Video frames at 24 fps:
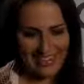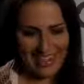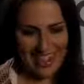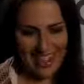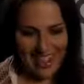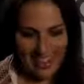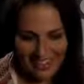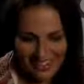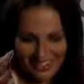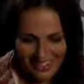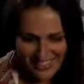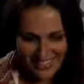
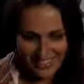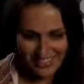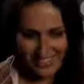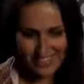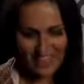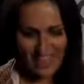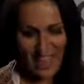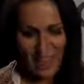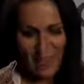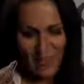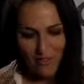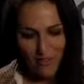kind of
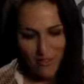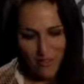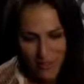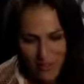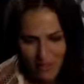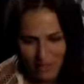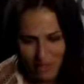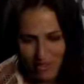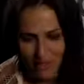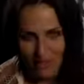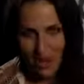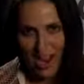allowed for
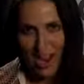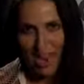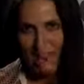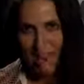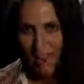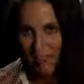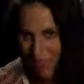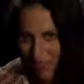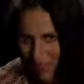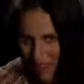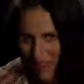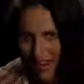me to thrive
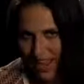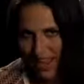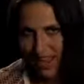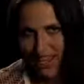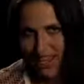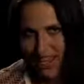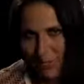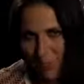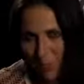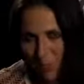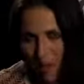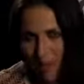off of the
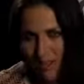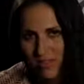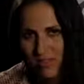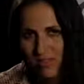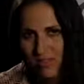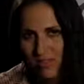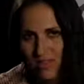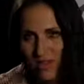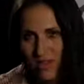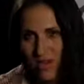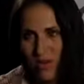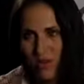negative
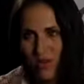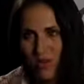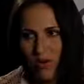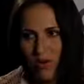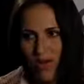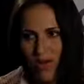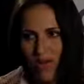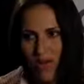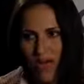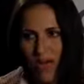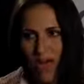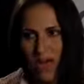ones. So
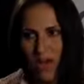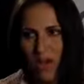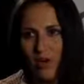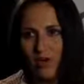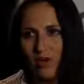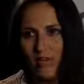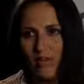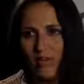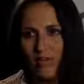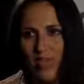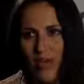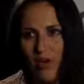I
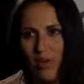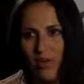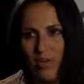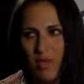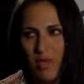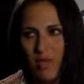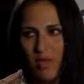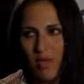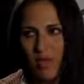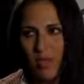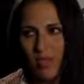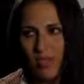always say when
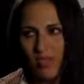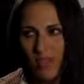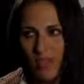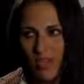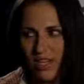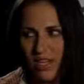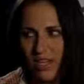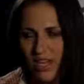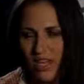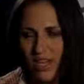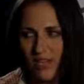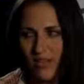people visit
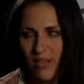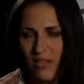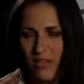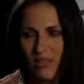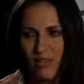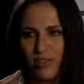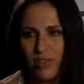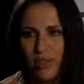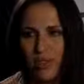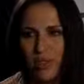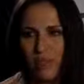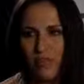here,
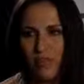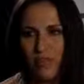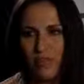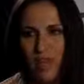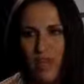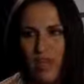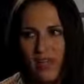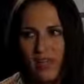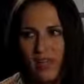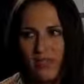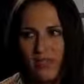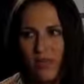there's no
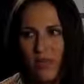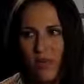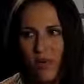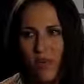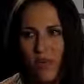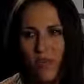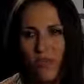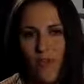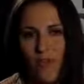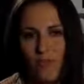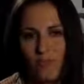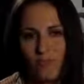space
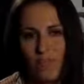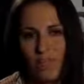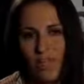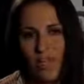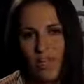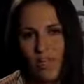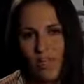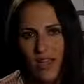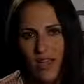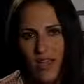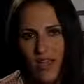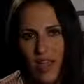for
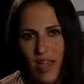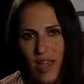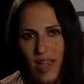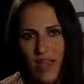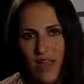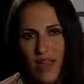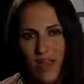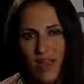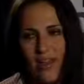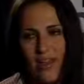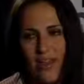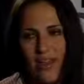falsity
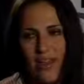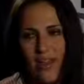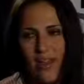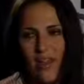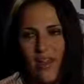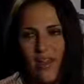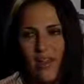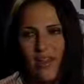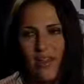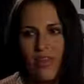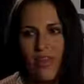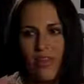and
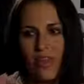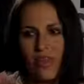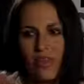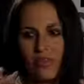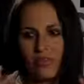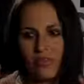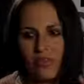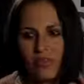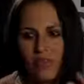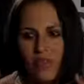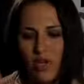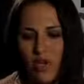
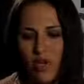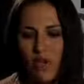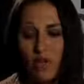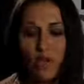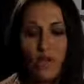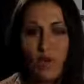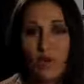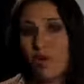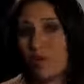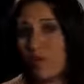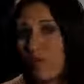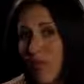there's no
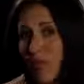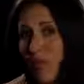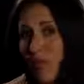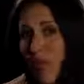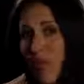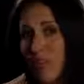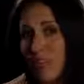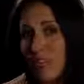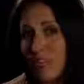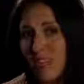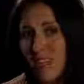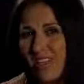room for
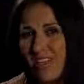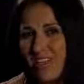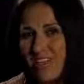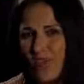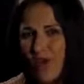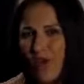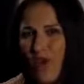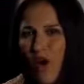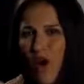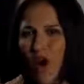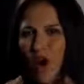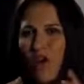falsity.
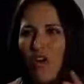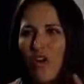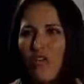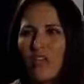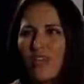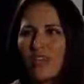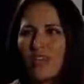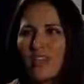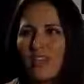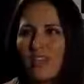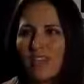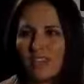So all
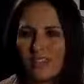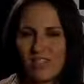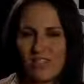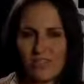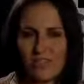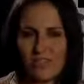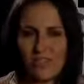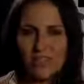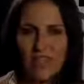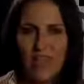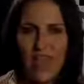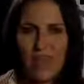this is
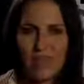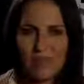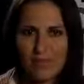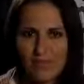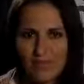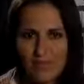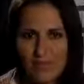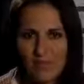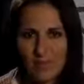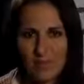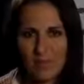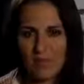is this
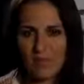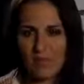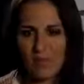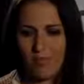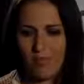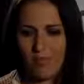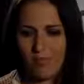empty